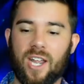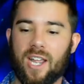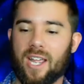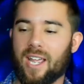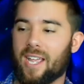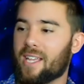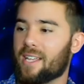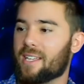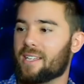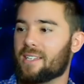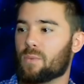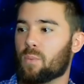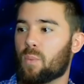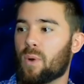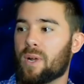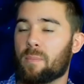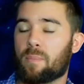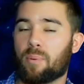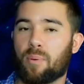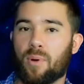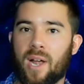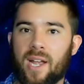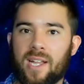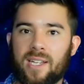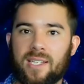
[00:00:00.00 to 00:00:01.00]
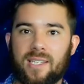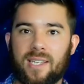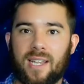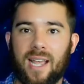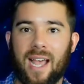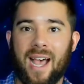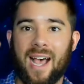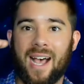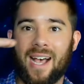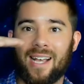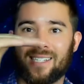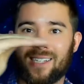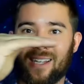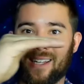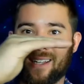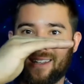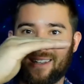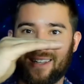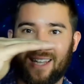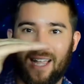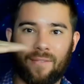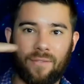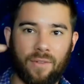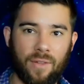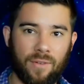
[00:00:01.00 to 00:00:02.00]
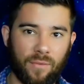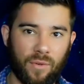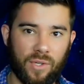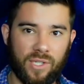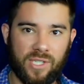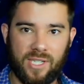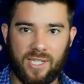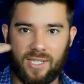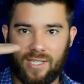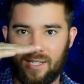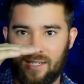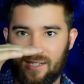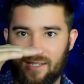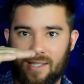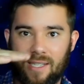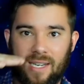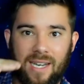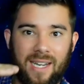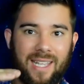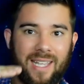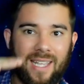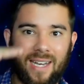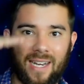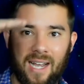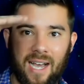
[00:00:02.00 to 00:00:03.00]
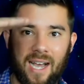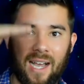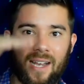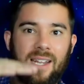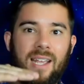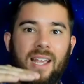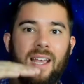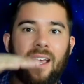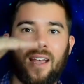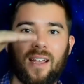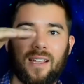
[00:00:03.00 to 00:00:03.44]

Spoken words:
is when price has a level of resistance that it cannot